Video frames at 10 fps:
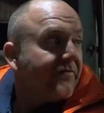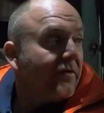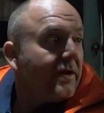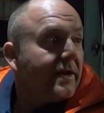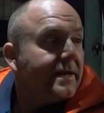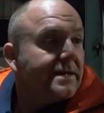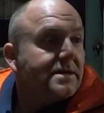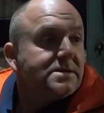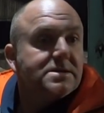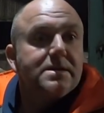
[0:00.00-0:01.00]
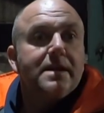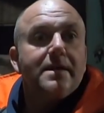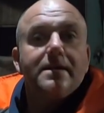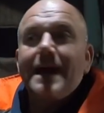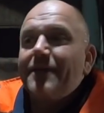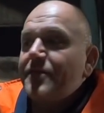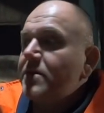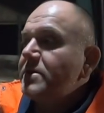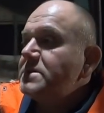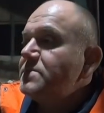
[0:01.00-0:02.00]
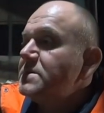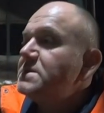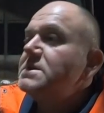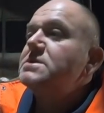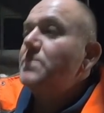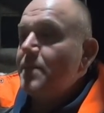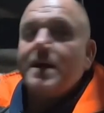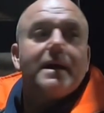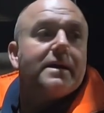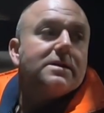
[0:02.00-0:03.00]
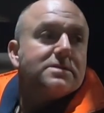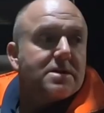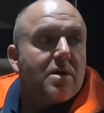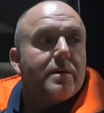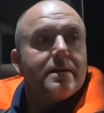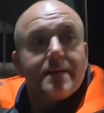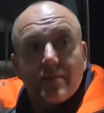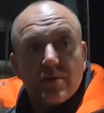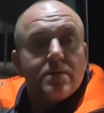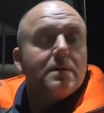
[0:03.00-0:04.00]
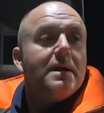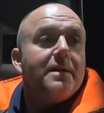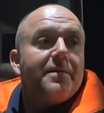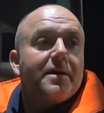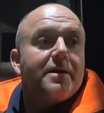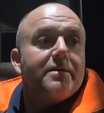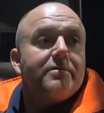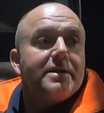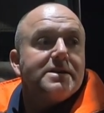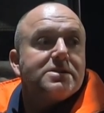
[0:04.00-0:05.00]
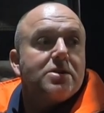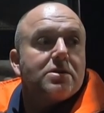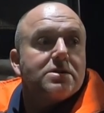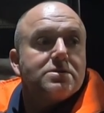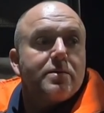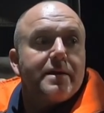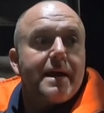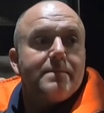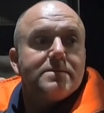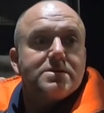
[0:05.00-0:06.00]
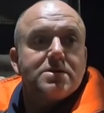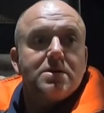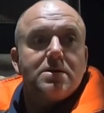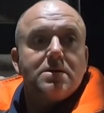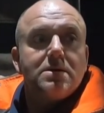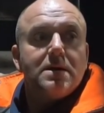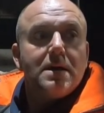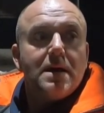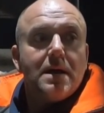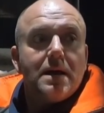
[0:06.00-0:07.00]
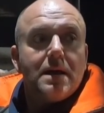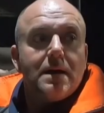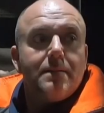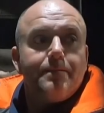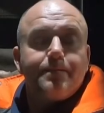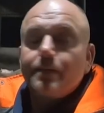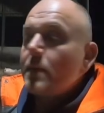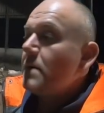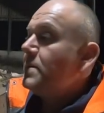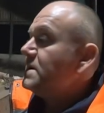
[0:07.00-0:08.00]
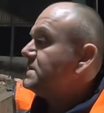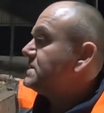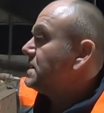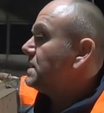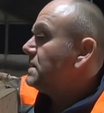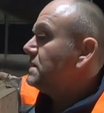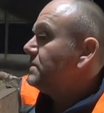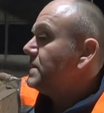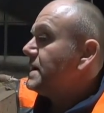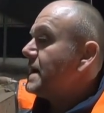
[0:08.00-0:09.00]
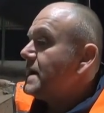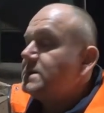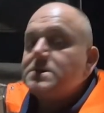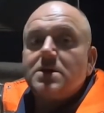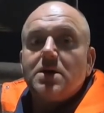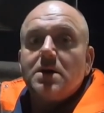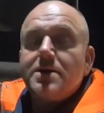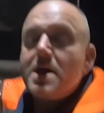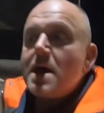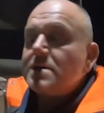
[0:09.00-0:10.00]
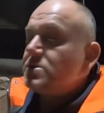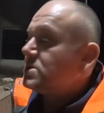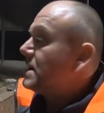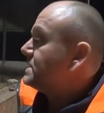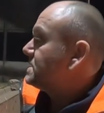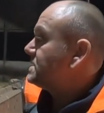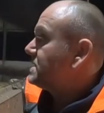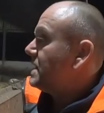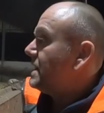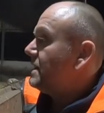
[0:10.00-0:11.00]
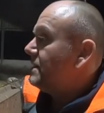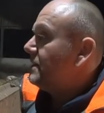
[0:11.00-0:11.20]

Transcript: full of little ones, and then after Christmas there's some baconers going, and then they're going to restock us with them. So but yeah, so now I'd just like to say